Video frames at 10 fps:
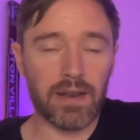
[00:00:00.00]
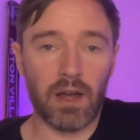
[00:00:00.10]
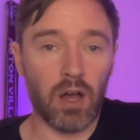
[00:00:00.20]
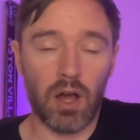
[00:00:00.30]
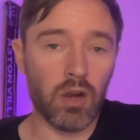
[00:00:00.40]

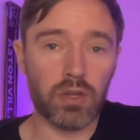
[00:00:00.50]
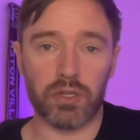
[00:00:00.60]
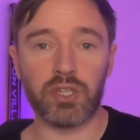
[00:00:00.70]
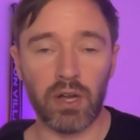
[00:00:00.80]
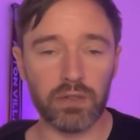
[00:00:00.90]
I look at
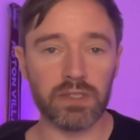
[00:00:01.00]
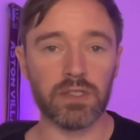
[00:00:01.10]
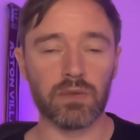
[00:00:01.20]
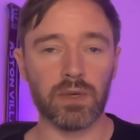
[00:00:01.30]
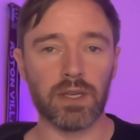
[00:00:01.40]
Chelsea
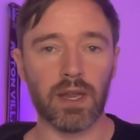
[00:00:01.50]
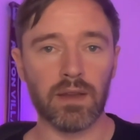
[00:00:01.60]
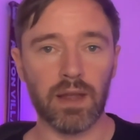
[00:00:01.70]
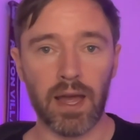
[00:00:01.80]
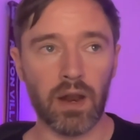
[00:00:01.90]
this weekend,
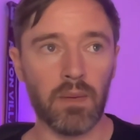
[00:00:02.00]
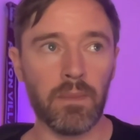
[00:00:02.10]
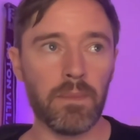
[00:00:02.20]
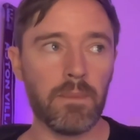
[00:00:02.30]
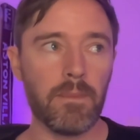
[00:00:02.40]

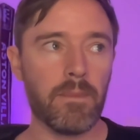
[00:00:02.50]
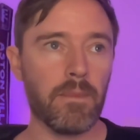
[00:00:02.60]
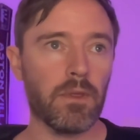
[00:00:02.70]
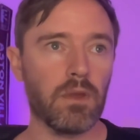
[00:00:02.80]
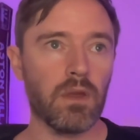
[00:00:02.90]
and
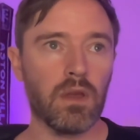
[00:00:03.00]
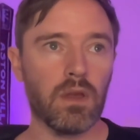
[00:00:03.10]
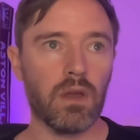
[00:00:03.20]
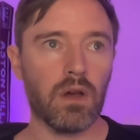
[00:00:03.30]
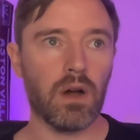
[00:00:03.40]

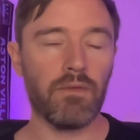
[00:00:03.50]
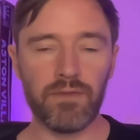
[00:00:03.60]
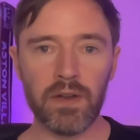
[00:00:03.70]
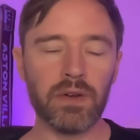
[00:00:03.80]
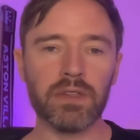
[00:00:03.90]
I'm
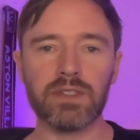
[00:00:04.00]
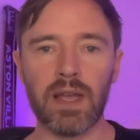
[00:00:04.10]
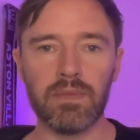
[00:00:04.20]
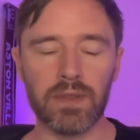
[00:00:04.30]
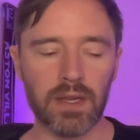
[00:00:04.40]
fearing the
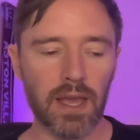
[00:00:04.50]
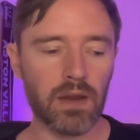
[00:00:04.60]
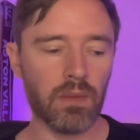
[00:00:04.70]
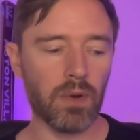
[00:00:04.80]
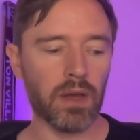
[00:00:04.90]
same thing again.
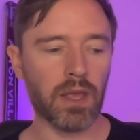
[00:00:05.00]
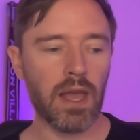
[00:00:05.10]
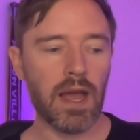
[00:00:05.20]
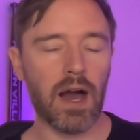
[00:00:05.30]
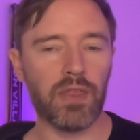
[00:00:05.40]
I'm like,
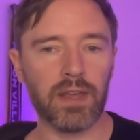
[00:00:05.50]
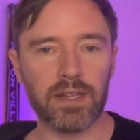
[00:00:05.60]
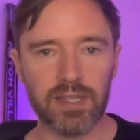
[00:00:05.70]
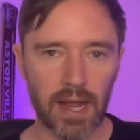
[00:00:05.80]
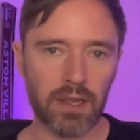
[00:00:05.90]
I think
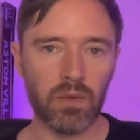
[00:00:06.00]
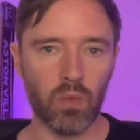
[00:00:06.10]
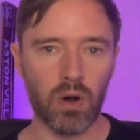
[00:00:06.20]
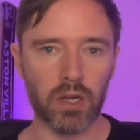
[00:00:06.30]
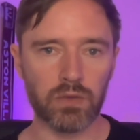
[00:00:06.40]
attacking
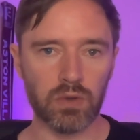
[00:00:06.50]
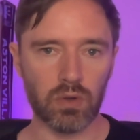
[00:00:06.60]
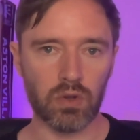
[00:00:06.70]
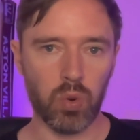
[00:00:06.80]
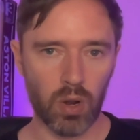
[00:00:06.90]
wise, we
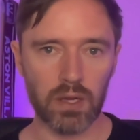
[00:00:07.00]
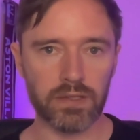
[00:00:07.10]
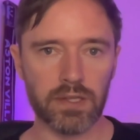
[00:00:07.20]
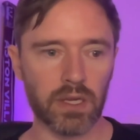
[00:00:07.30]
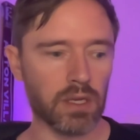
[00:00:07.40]
look
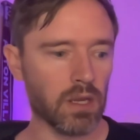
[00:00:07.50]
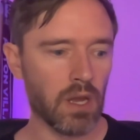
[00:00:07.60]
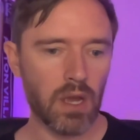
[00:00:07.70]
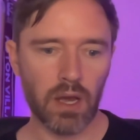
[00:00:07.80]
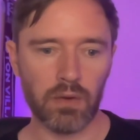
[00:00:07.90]
quality.
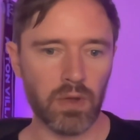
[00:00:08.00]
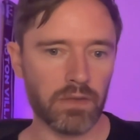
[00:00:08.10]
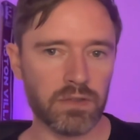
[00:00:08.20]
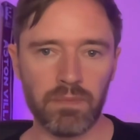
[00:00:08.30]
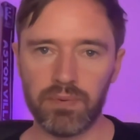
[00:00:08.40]
I think we have
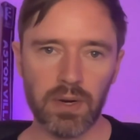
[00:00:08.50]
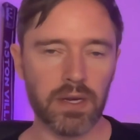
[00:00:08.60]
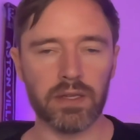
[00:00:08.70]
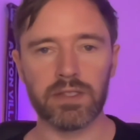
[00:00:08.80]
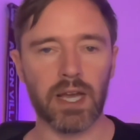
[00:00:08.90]
some
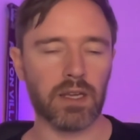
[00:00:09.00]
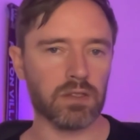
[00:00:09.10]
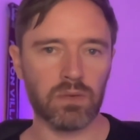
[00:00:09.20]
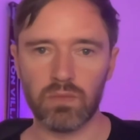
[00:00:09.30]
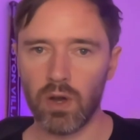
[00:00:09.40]
brilliant attackers,
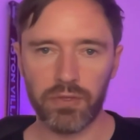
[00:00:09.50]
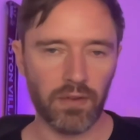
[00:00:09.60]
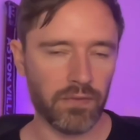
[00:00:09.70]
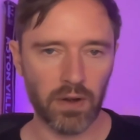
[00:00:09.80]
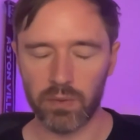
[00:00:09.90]
and I
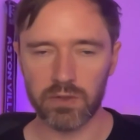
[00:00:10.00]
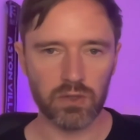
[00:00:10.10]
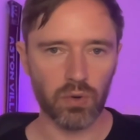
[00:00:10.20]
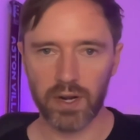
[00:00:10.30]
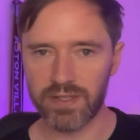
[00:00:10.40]
feel like we can
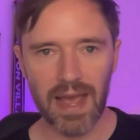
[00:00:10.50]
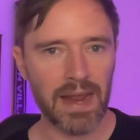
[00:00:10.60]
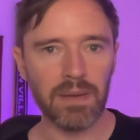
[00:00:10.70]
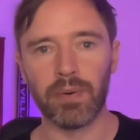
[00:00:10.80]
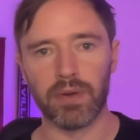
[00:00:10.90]
score against
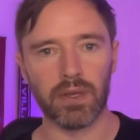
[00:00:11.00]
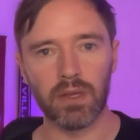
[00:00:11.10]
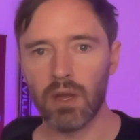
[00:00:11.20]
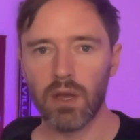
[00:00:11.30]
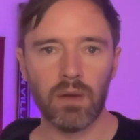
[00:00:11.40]
anybody
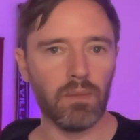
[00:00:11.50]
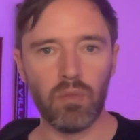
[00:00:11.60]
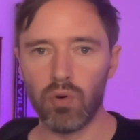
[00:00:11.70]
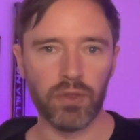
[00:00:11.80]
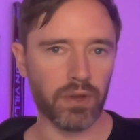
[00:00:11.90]

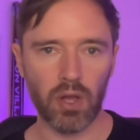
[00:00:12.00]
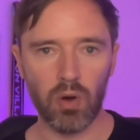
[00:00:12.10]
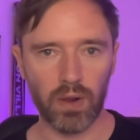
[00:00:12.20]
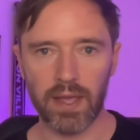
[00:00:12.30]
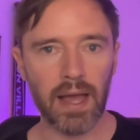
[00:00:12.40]
more than a
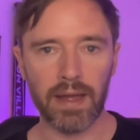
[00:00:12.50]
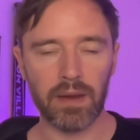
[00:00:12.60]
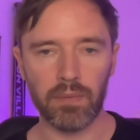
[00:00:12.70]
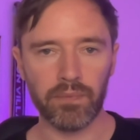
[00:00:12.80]
goal a game.